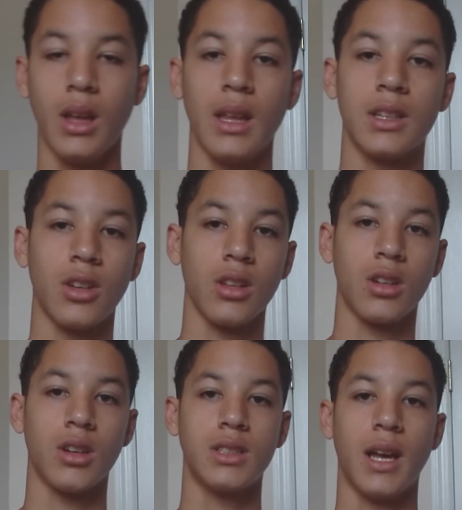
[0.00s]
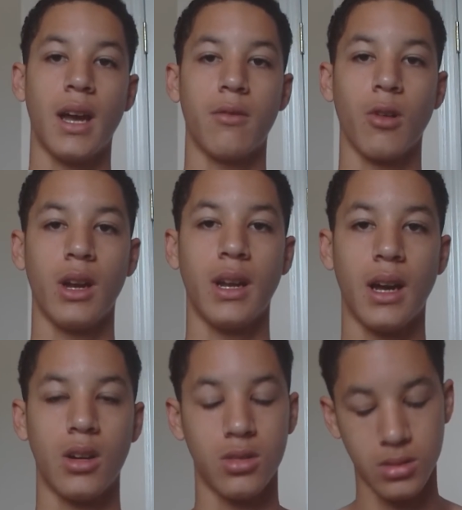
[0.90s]
That's all the cards I have right
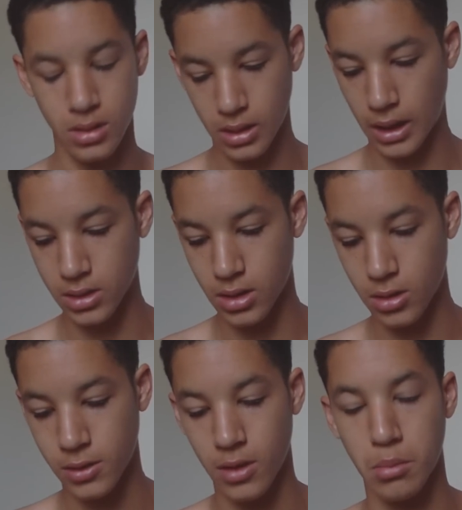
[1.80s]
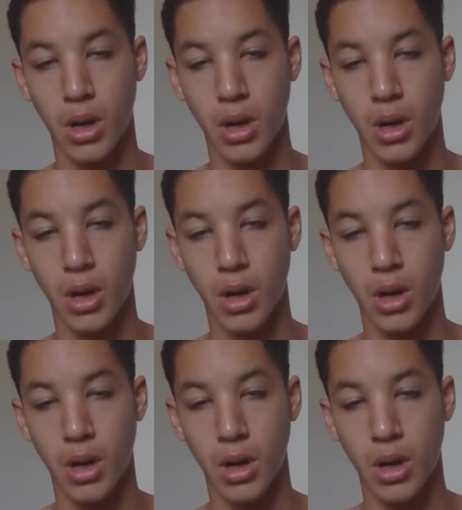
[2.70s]
now, as goes for the